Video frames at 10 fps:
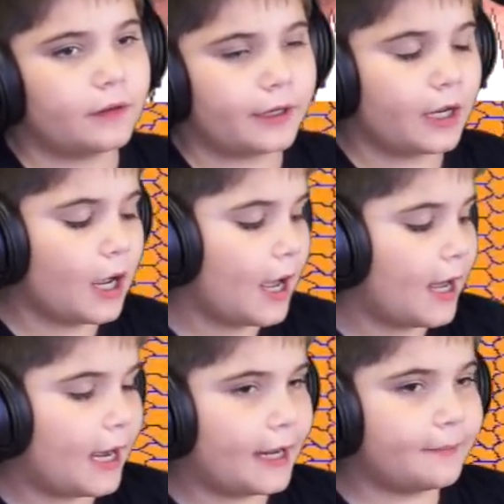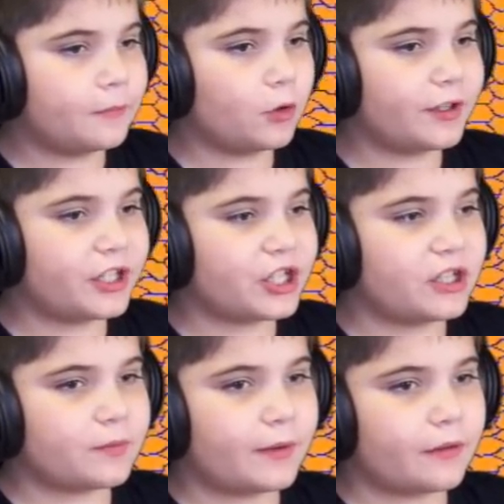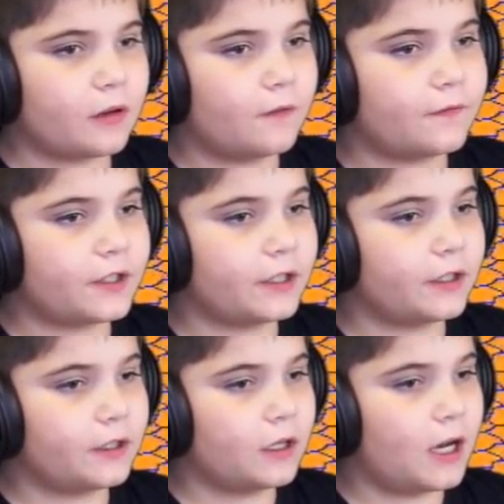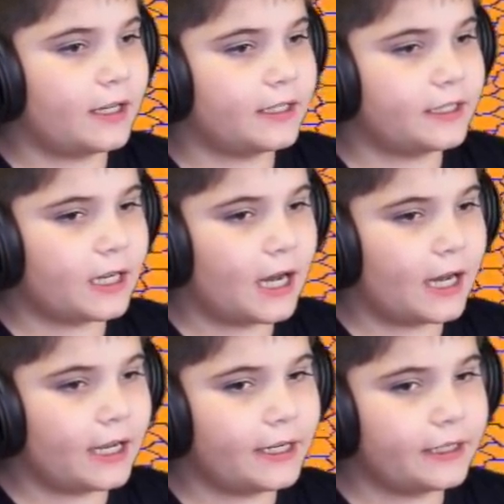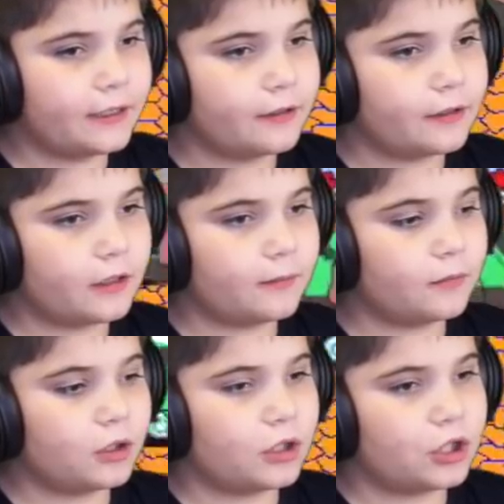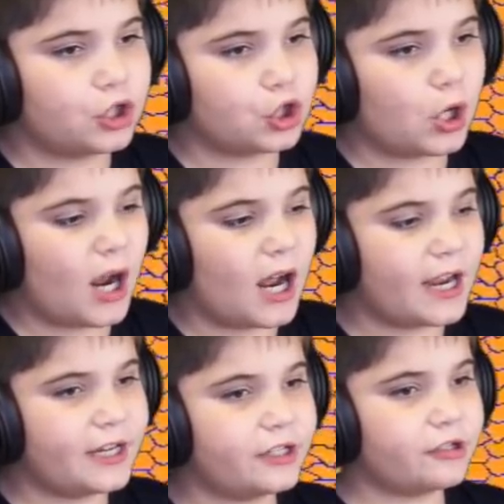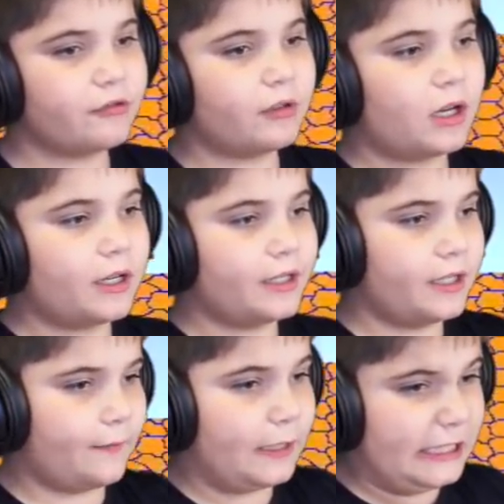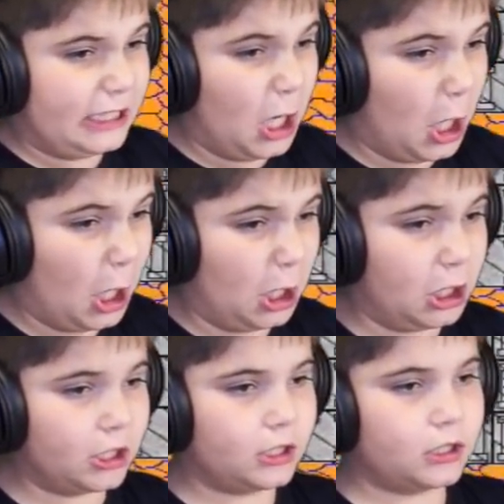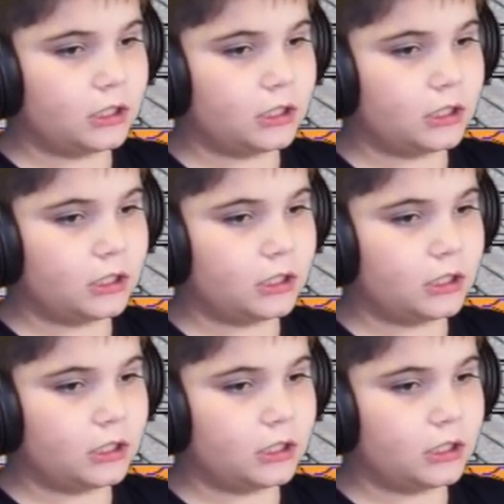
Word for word: Okay. I am going to challenge myself to not die. I'm gonna try to not even get hurt.